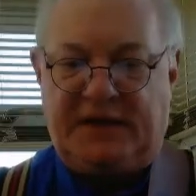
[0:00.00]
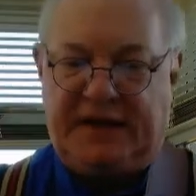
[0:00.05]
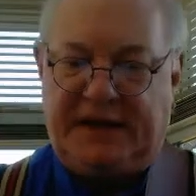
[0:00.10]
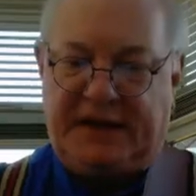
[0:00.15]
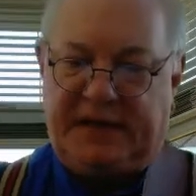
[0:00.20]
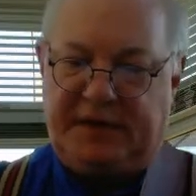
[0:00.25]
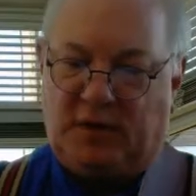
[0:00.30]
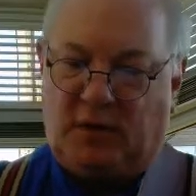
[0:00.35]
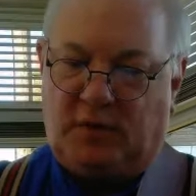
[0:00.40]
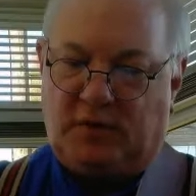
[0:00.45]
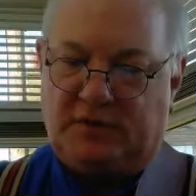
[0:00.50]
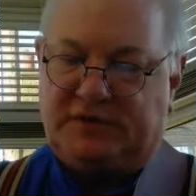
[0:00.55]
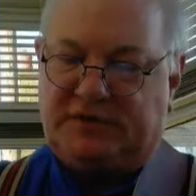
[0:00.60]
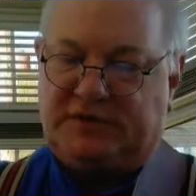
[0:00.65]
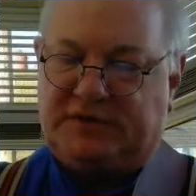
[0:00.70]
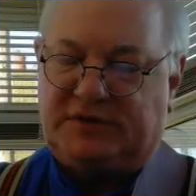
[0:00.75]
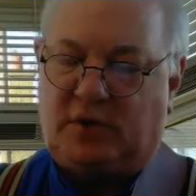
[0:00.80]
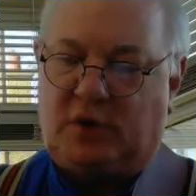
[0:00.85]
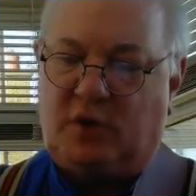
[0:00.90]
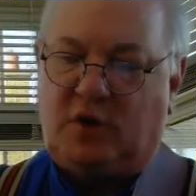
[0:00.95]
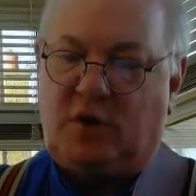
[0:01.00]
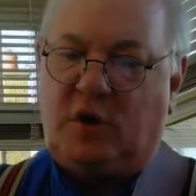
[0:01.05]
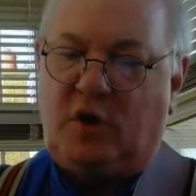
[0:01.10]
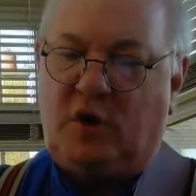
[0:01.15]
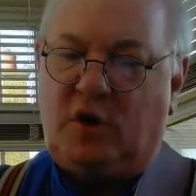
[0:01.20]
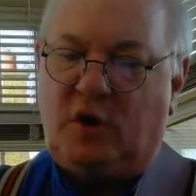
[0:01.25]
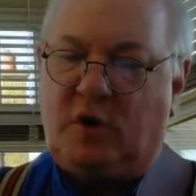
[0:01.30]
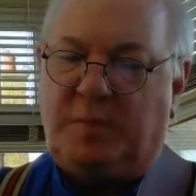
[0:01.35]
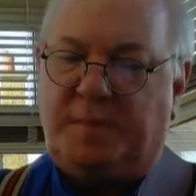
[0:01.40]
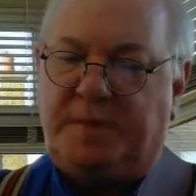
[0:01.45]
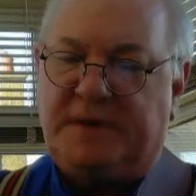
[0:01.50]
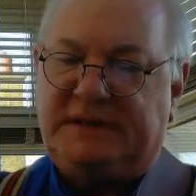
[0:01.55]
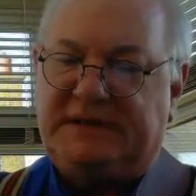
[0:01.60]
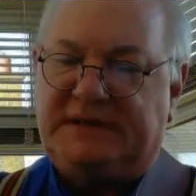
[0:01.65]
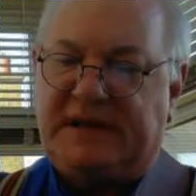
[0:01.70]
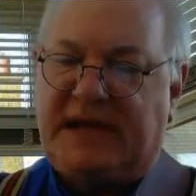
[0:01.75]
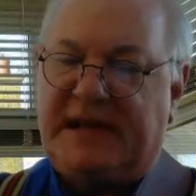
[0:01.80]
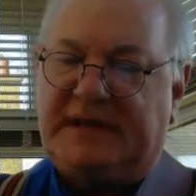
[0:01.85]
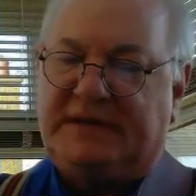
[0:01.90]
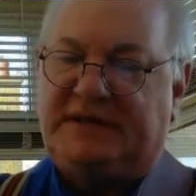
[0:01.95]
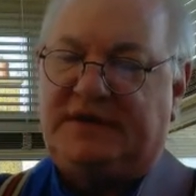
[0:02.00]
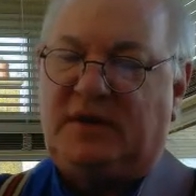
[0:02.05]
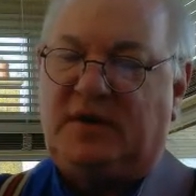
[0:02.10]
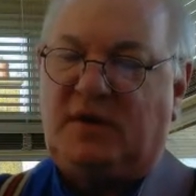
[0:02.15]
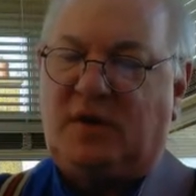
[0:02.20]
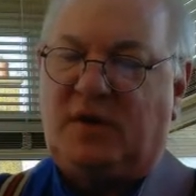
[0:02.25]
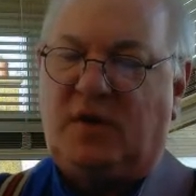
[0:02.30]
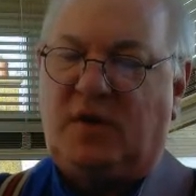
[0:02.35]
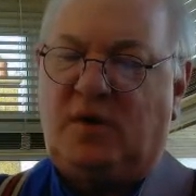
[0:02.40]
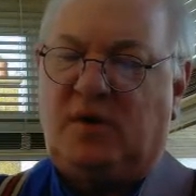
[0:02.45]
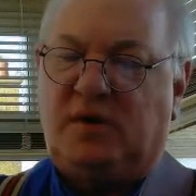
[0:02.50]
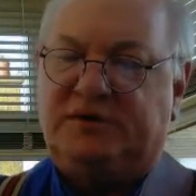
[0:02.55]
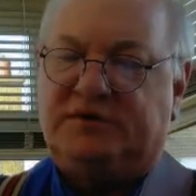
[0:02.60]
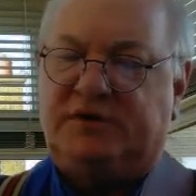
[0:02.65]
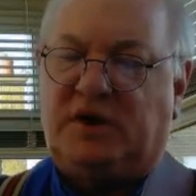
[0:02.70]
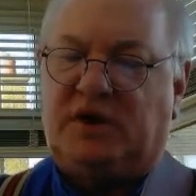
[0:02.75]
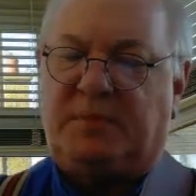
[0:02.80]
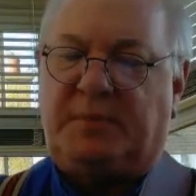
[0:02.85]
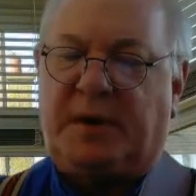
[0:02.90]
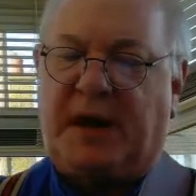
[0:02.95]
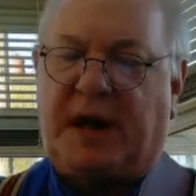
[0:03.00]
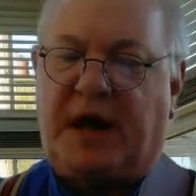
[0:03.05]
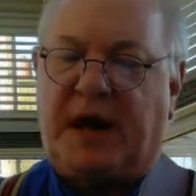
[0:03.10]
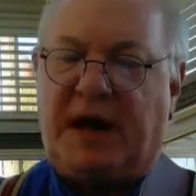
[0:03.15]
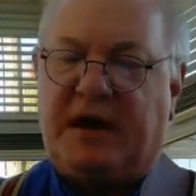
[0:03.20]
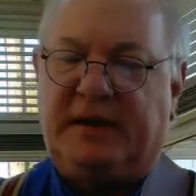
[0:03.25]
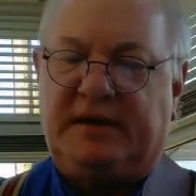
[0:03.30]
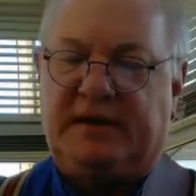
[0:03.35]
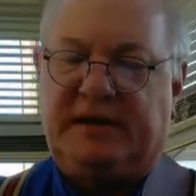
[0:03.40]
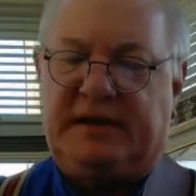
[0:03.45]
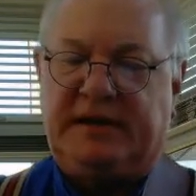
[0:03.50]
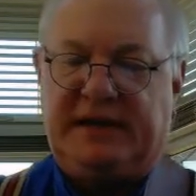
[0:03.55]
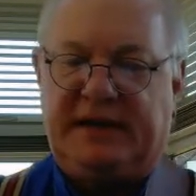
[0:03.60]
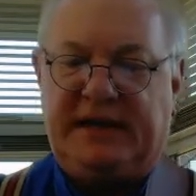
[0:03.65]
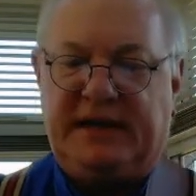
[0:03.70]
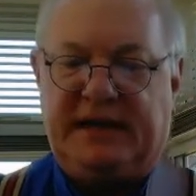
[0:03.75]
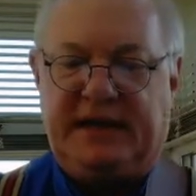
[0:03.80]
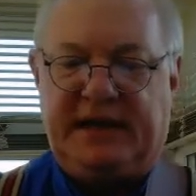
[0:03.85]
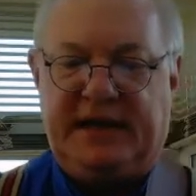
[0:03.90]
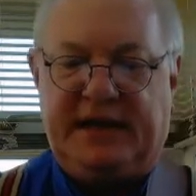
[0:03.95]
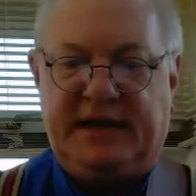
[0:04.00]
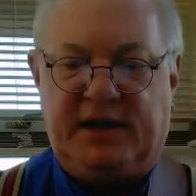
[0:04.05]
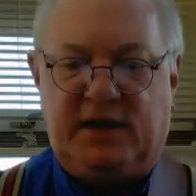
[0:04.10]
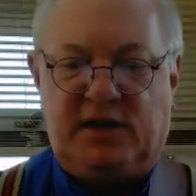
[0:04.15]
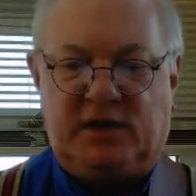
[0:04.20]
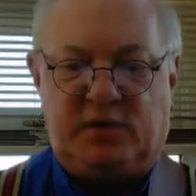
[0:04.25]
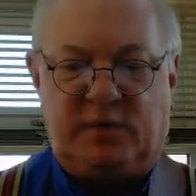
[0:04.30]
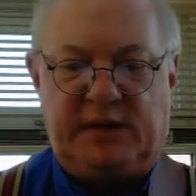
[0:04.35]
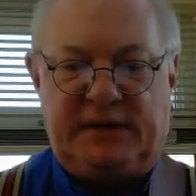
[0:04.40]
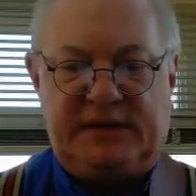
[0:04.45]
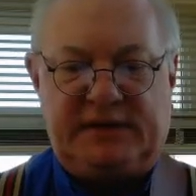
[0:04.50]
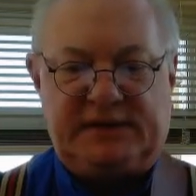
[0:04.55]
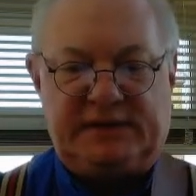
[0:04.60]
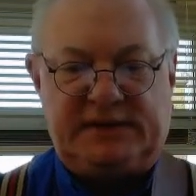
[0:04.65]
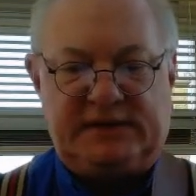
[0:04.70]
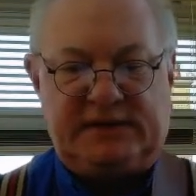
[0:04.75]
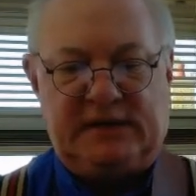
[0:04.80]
They don't sow potatoes or barley or wheat,